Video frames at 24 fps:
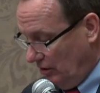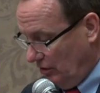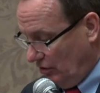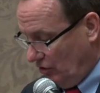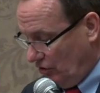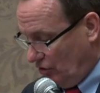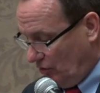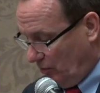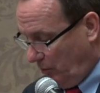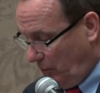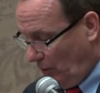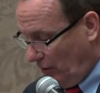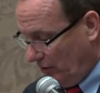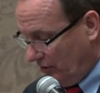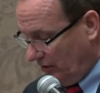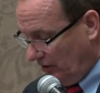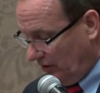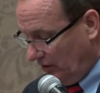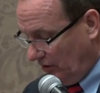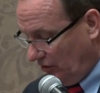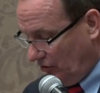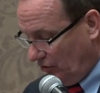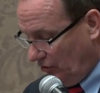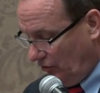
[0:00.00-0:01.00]
Sports at
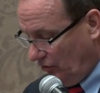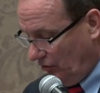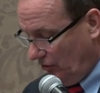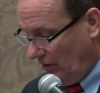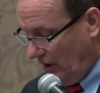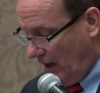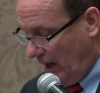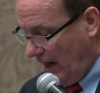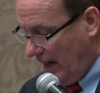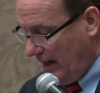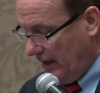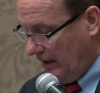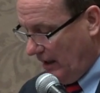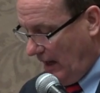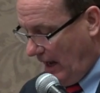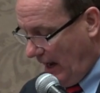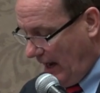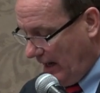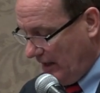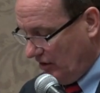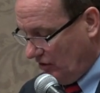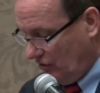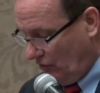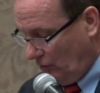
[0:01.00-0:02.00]
the junior high and
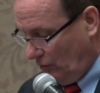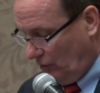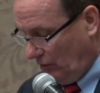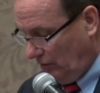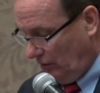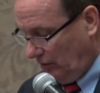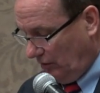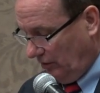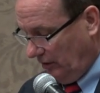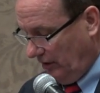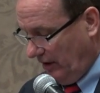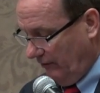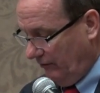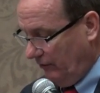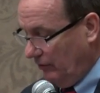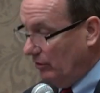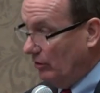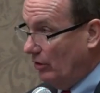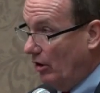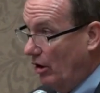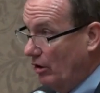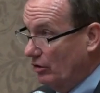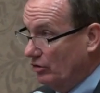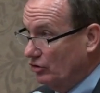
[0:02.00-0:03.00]
high school
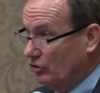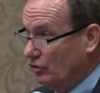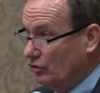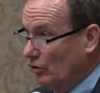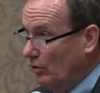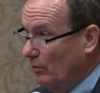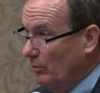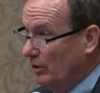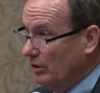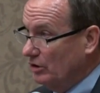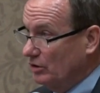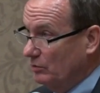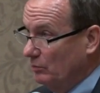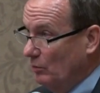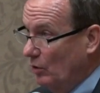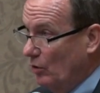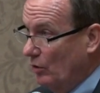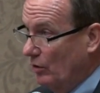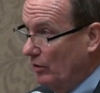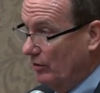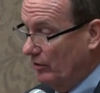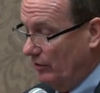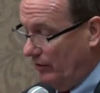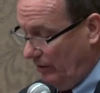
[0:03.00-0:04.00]
level are so much
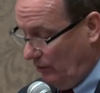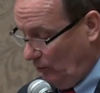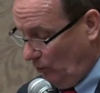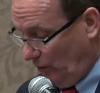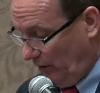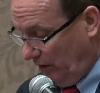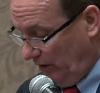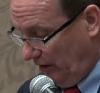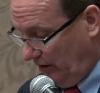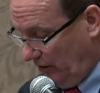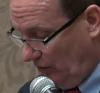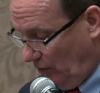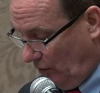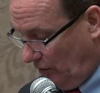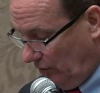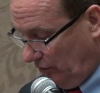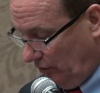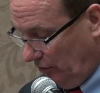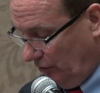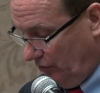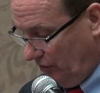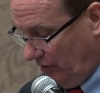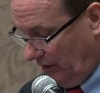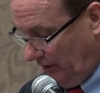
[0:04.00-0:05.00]
more than winning or
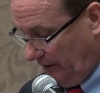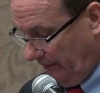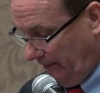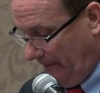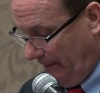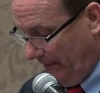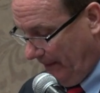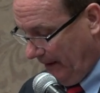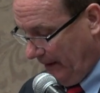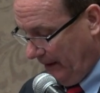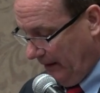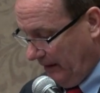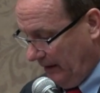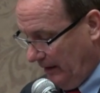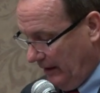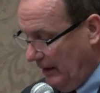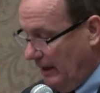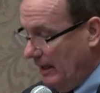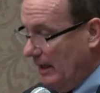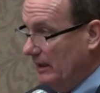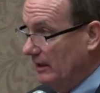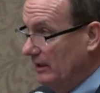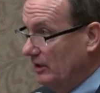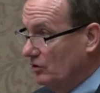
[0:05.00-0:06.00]
losing,
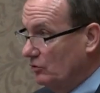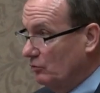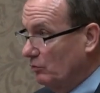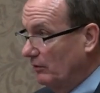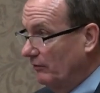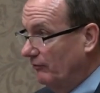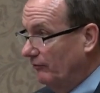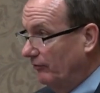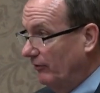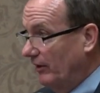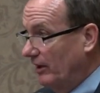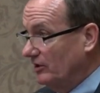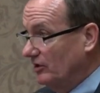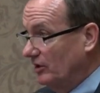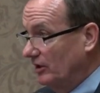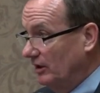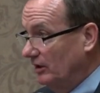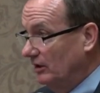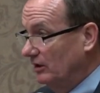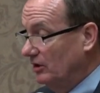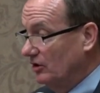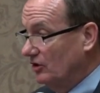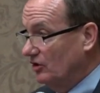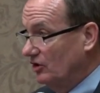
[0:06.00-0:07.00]
and it's
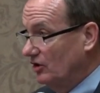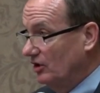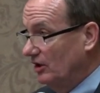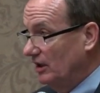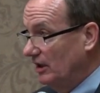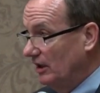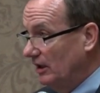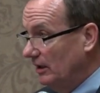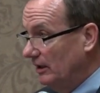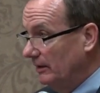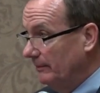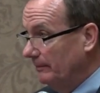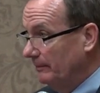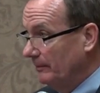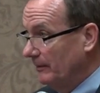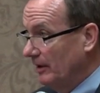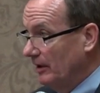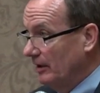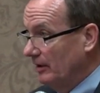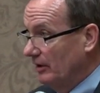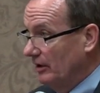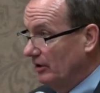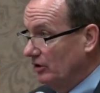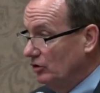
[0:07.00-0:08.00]
refreshing to see
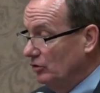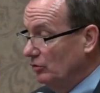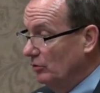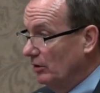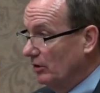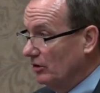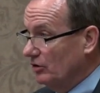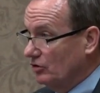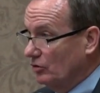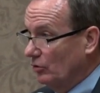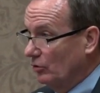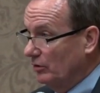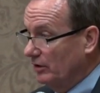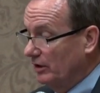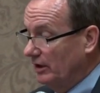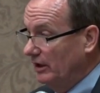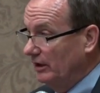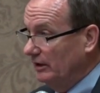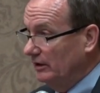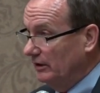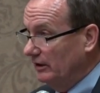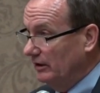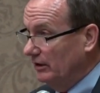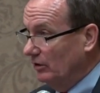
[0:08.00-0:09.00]
that you are so
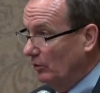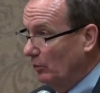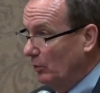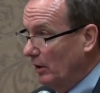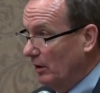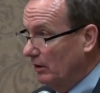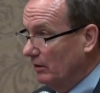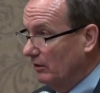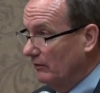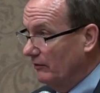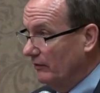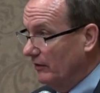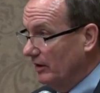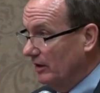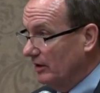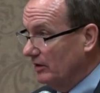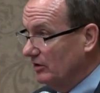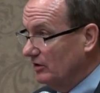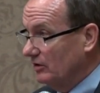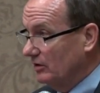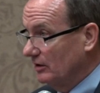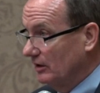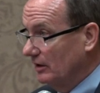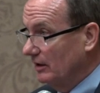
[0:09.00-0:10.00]
keenly aware of
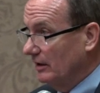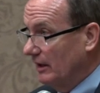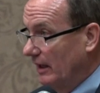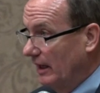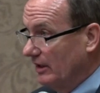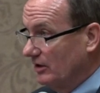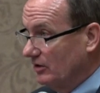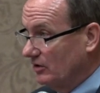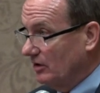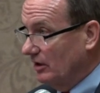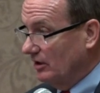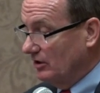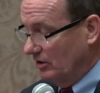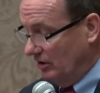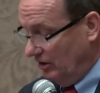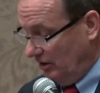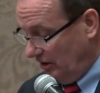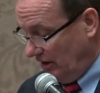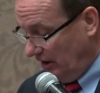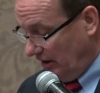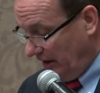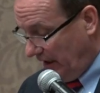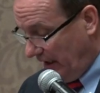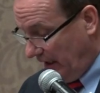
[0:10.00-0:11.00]
this at such a young